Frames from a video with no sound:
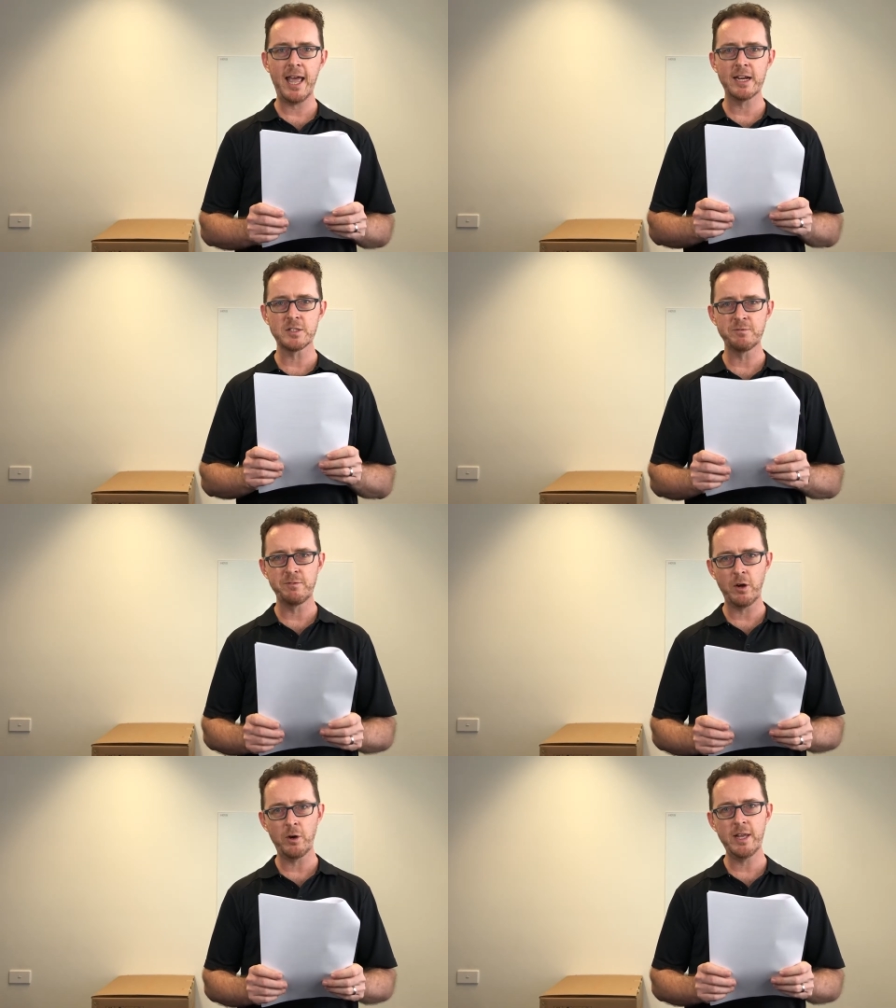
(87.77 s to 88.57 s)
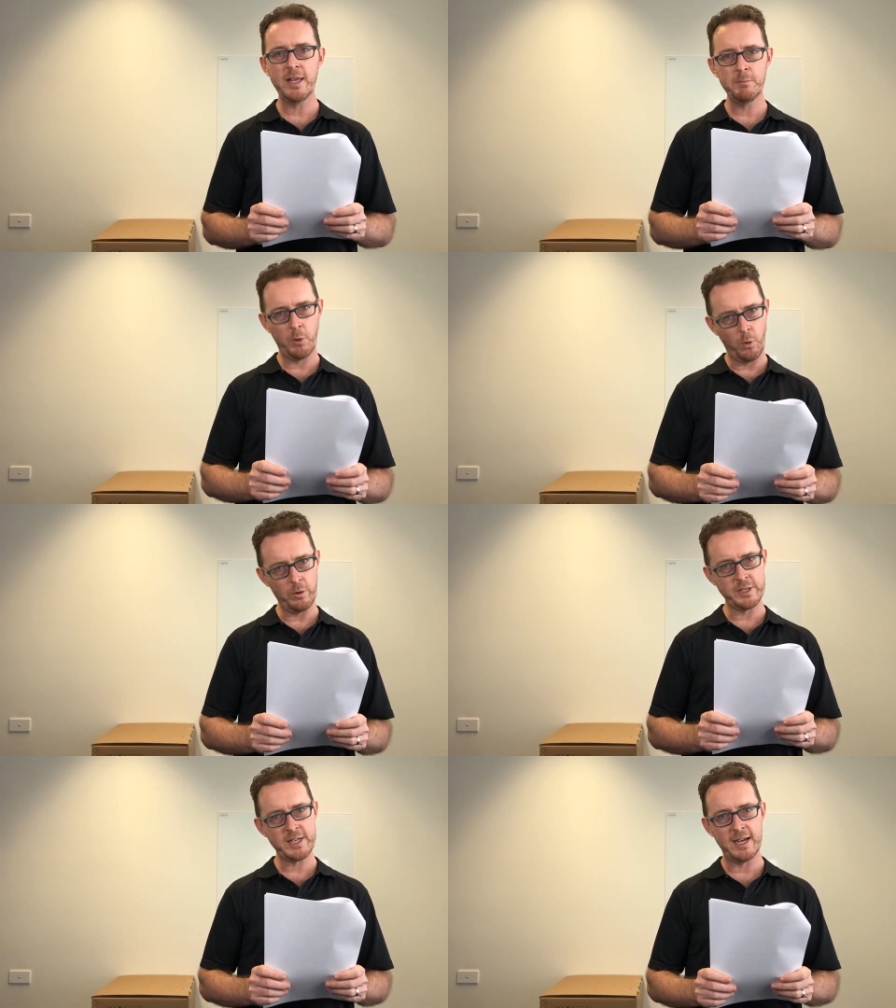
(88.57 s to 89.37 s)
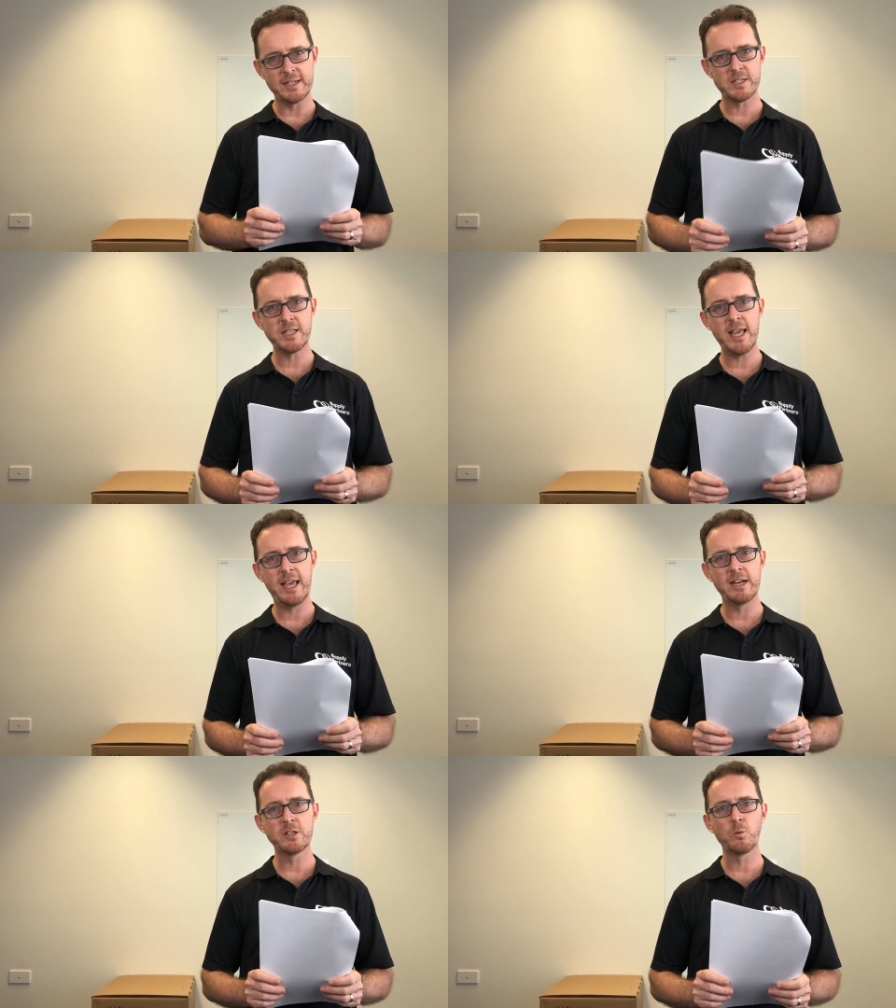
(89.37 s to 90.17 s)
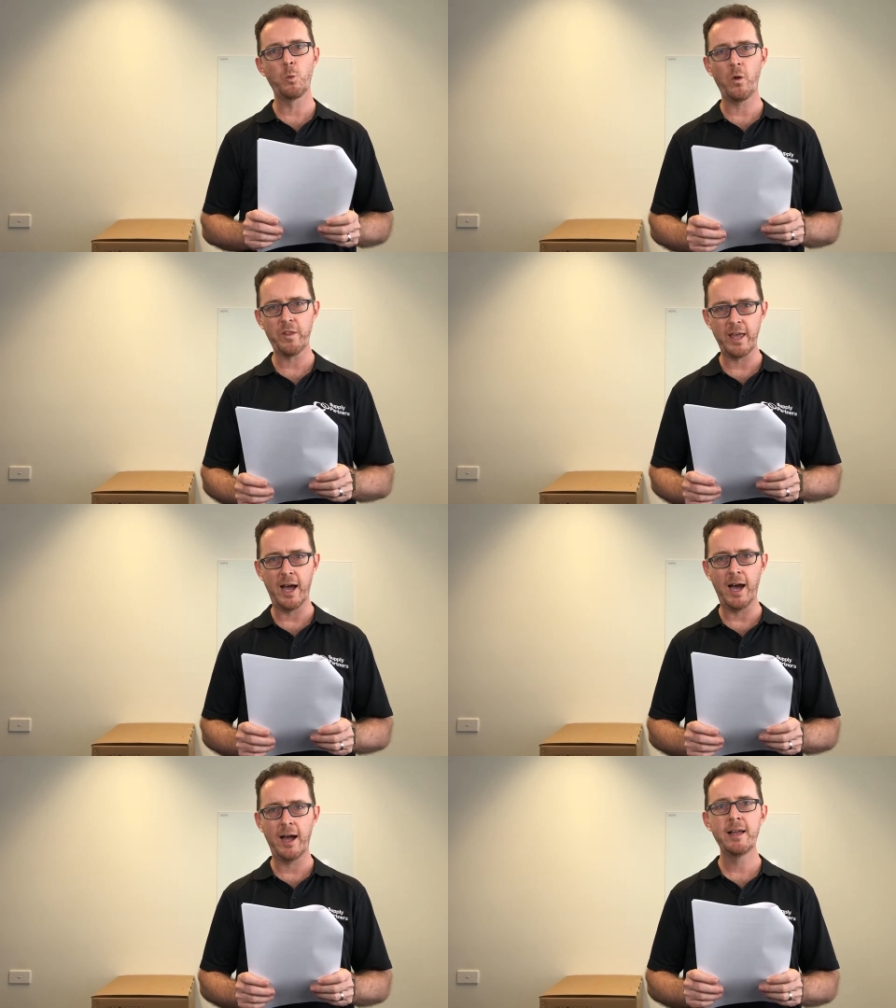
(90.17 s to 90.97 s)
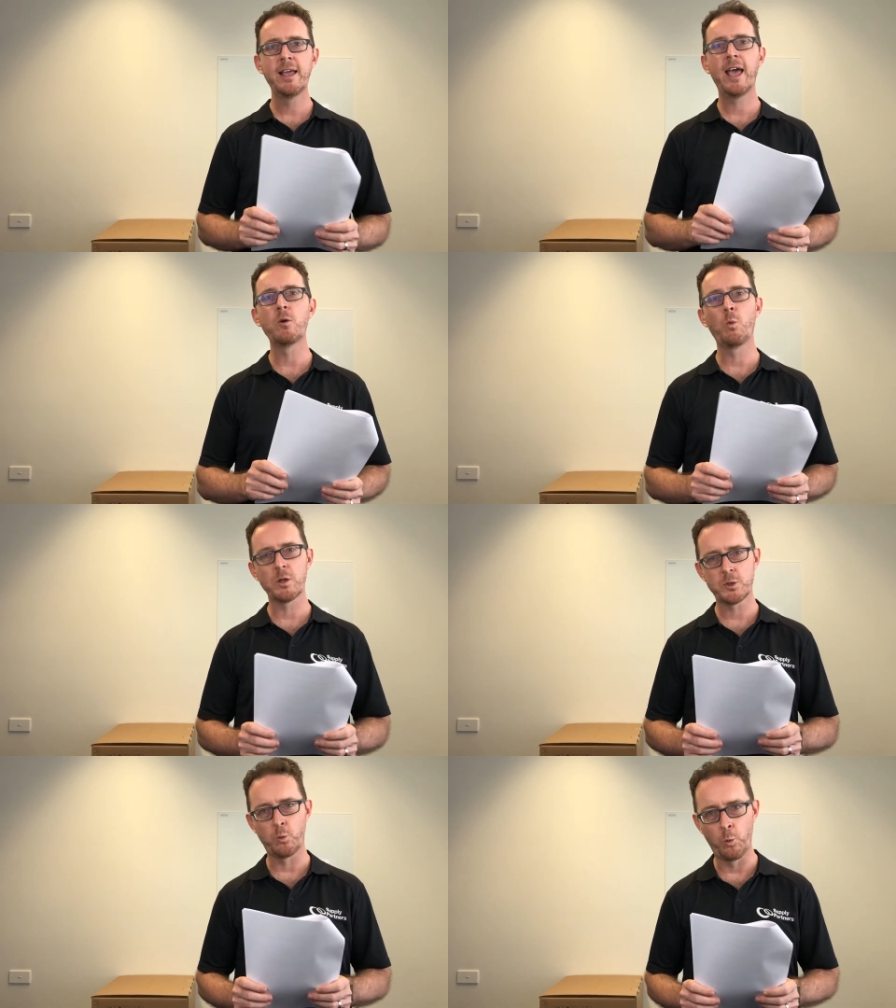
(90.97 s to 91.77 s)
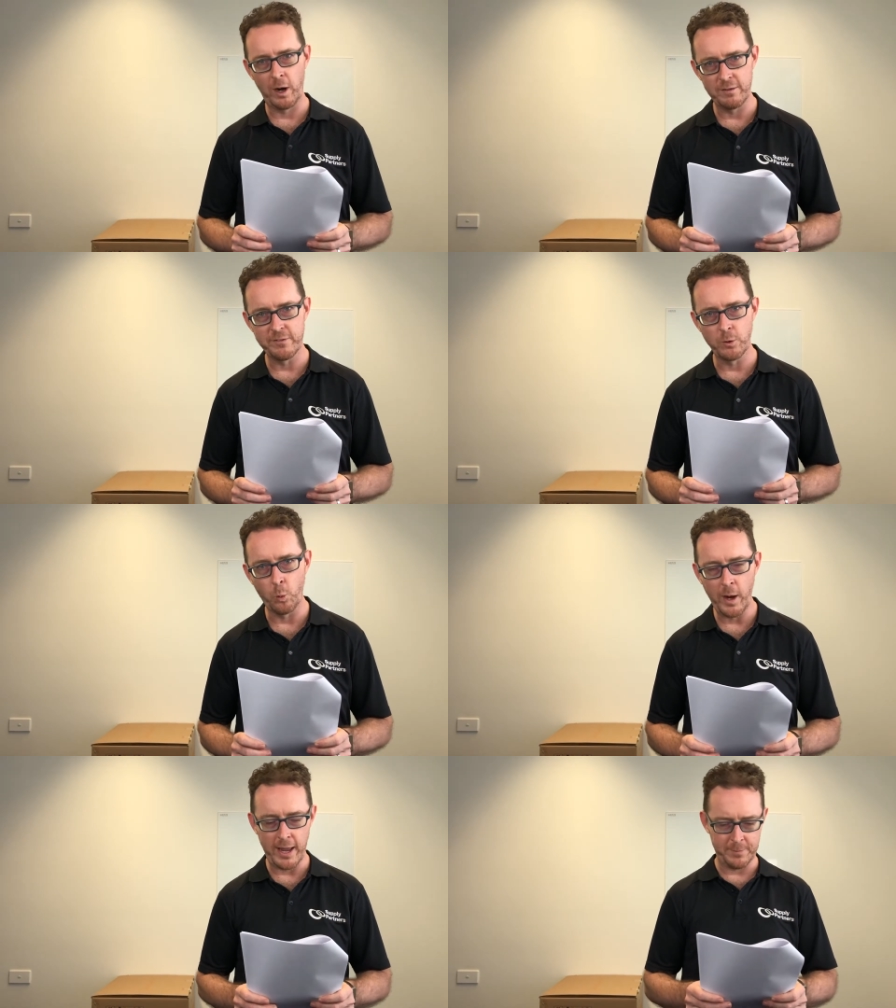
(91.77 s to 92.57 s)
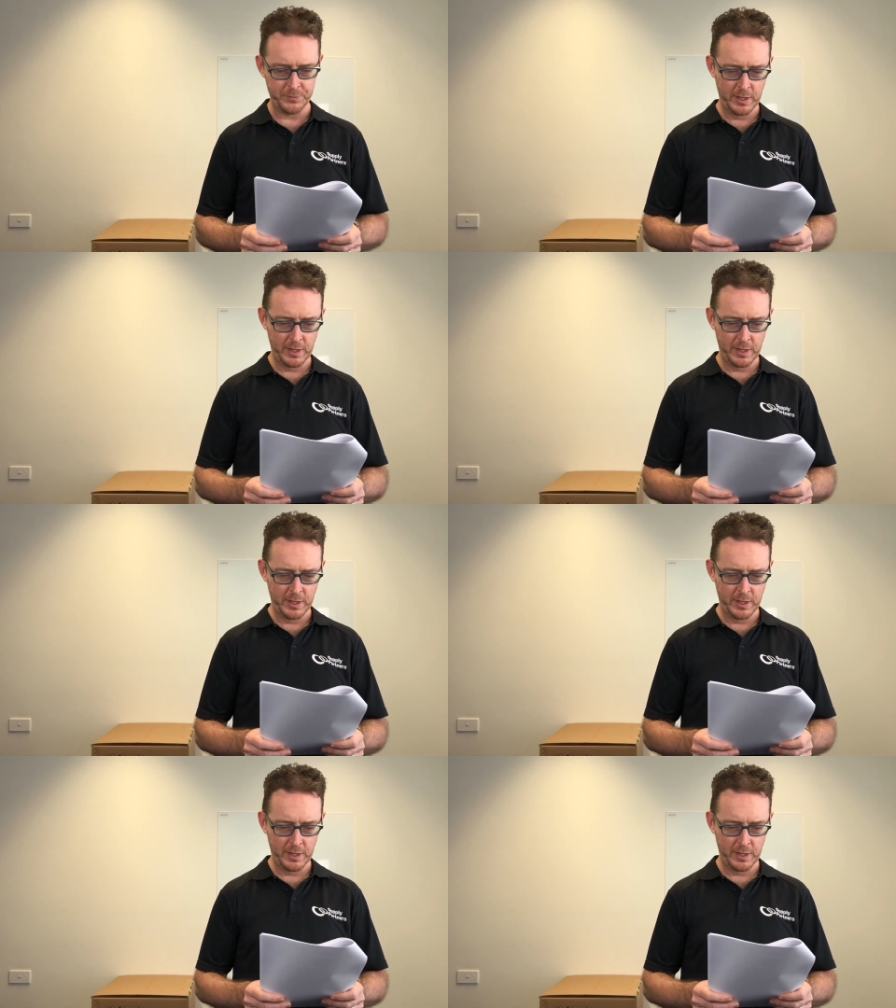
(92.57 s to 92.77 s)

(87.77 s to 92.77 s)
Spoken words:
and it's very important to understand what they are and what's relevant where.